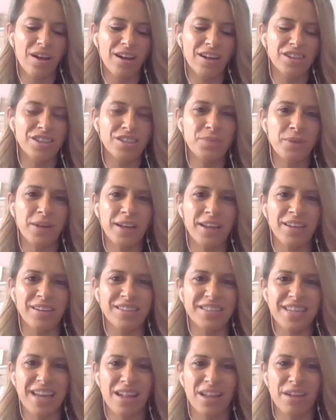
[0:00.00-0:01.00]
just want to
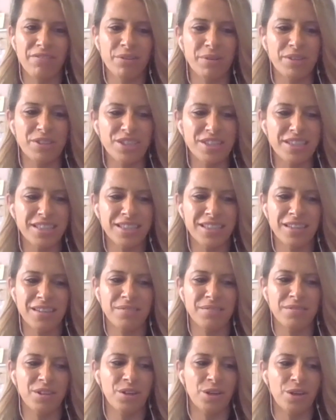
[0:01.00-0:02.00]
tell everyone just
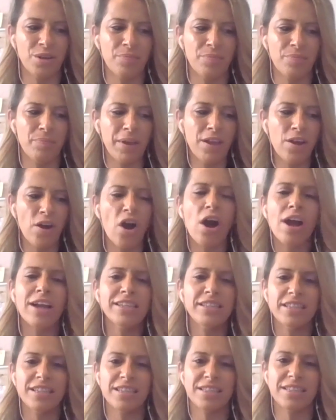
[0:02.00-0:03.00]
to be kind
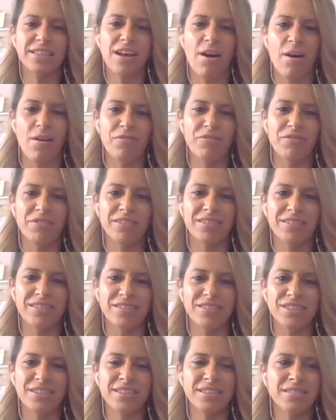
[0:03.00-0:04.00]
to yourself and
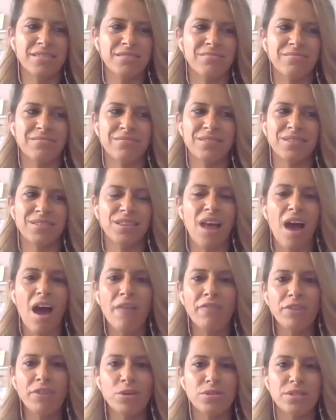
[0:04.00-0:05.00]
just
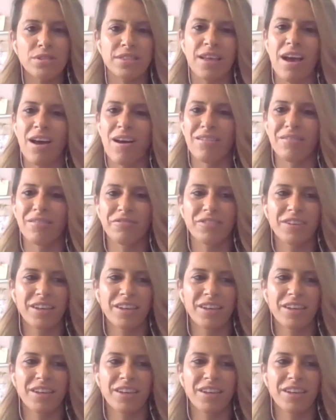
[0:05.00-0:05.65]
love yourself.